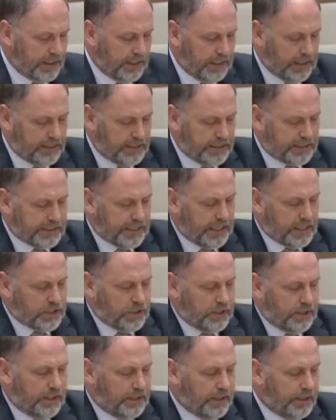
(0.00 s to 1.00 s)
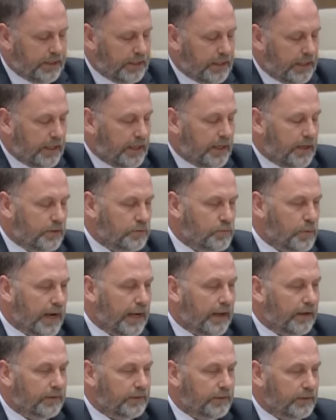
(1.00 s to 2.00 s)
discussion
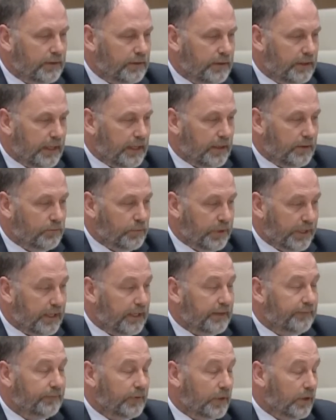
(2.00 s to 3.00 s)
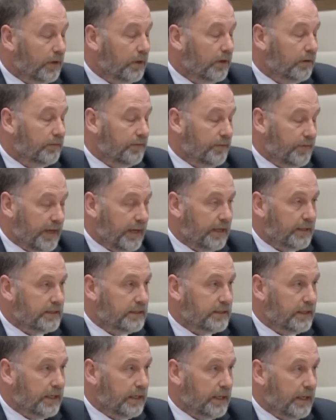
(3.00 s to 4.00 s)
around the rigour of
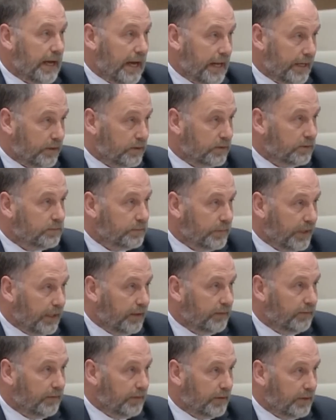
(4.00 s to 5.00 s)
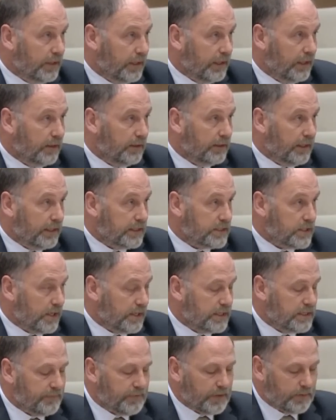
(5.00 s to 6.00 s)
that article in the
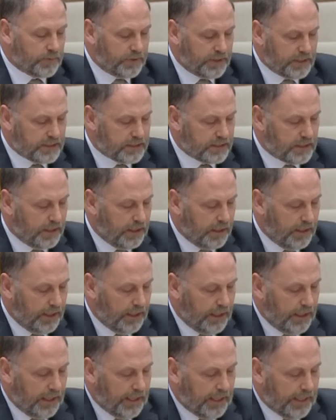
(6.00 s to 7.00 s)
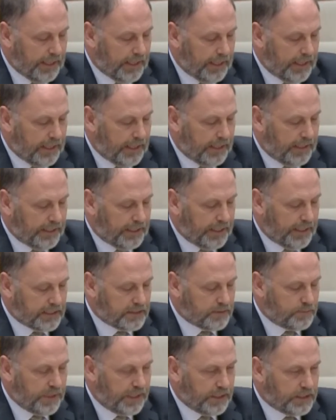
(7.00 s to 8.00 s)
scientific press. It
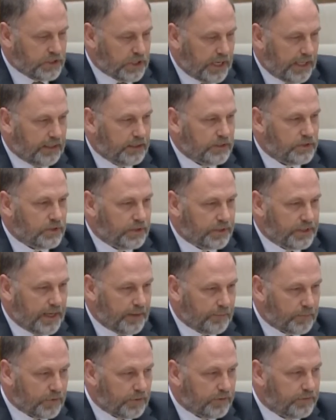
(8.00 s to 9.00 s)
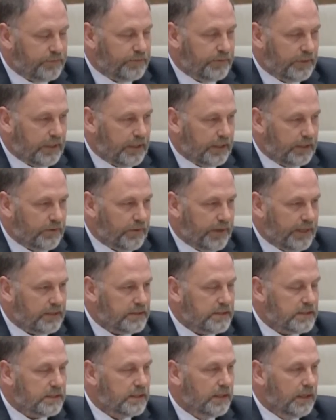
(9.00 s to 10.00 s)
has been challenged on a number of
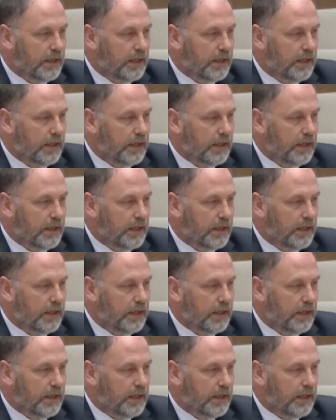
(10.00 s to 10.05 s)
grounds.